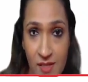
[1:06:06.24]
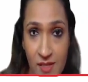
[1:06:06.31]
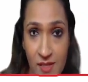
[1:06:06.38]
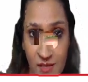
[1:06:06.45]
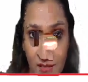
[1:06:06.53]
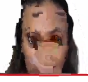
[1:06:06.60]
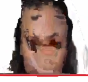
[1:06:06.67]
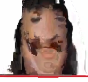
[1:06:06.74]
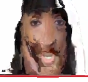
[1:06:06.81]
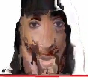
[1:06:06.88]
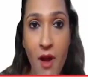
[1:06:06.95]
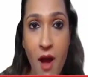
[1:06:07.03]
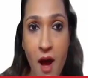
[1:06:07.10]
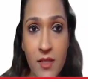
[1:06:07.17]
imbibe in
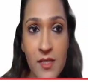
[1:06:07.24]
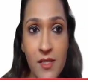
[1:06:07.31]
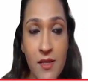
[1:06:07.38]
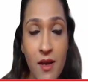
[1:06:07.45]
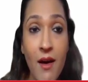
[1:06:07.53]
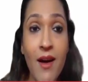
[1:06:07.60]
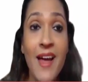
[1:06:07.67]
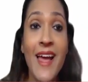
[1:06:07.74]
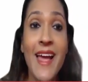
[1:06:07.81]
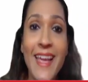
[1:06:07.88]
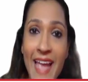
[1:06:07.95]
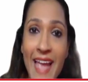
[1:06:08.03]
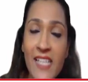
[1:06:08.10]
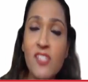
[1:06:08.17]
your answer
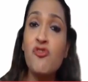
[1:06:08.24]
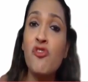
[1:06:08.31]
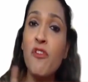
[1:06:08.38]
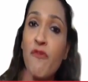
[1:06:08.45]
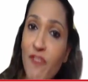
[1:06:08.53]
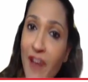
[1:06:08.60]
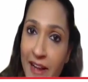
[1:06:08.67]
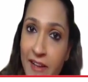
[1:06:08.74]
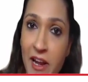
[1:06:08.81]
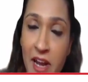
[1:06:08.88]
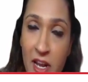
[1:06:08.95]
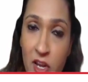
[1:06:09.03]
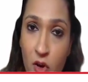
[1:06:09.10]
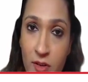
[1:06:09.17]
gets
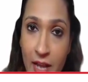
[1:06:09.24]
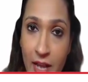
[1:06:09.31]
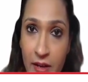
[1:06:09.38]
reflected in,